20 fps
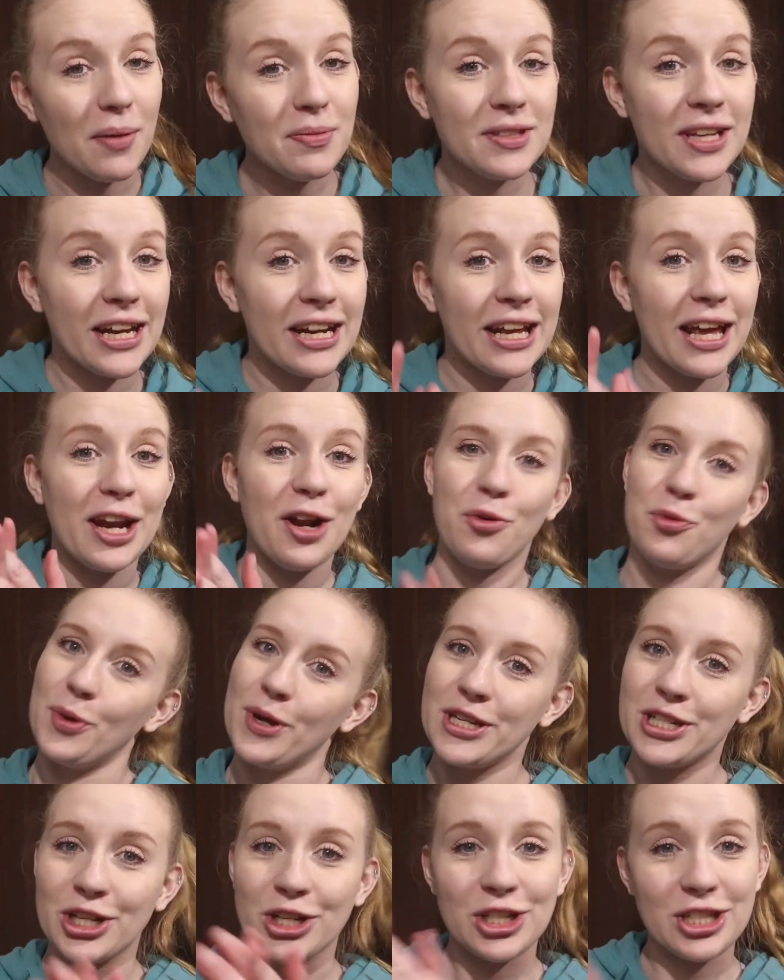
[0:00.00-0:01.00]
updated
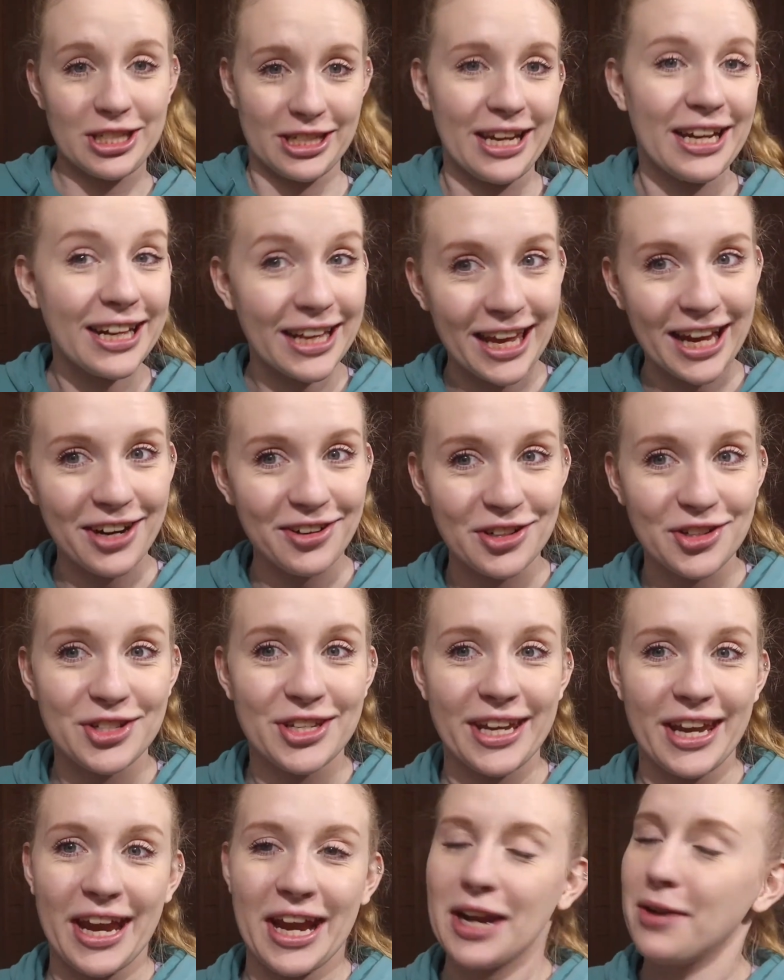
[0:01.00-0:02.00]
winter skincare
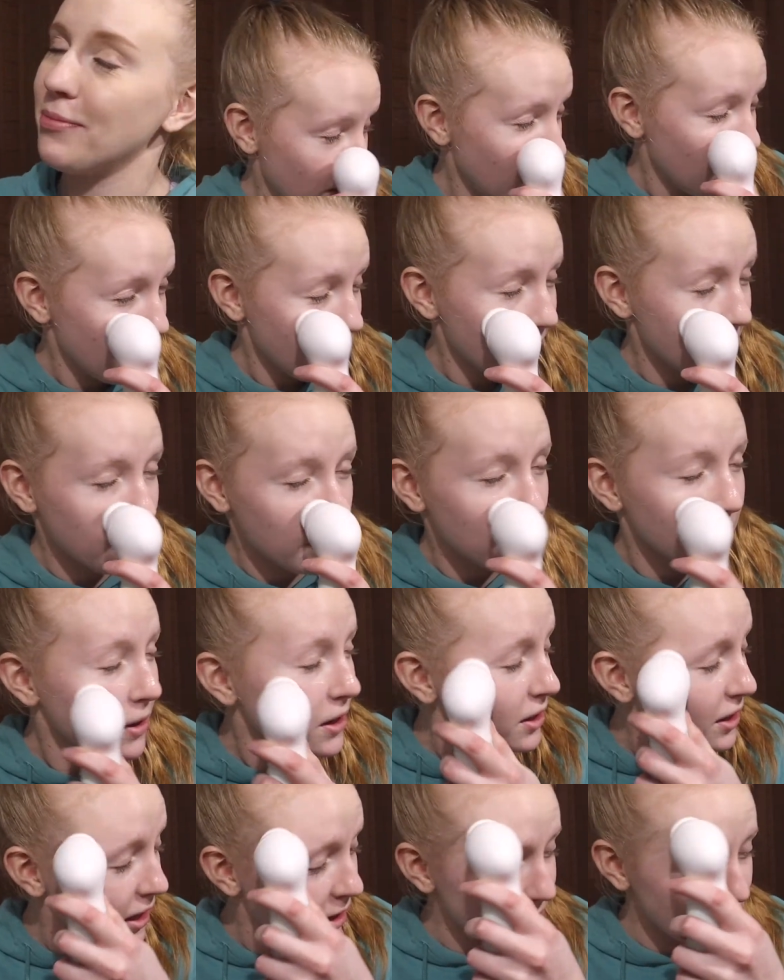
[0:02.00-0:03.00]
routine. Ah,
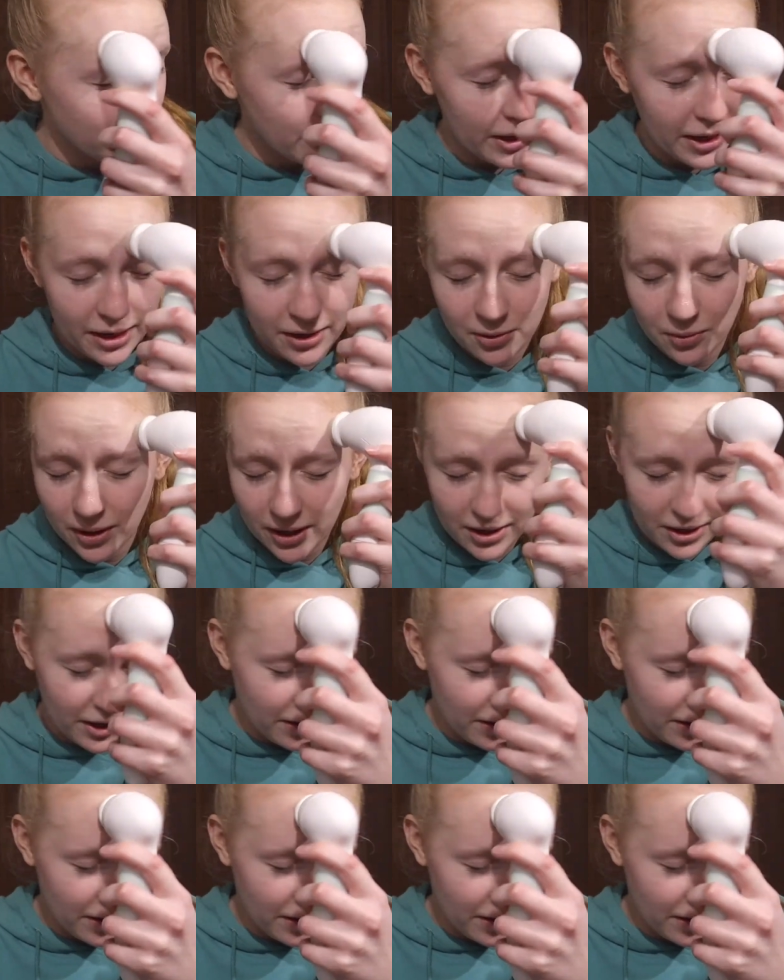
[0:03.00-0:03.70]
water everywhere, water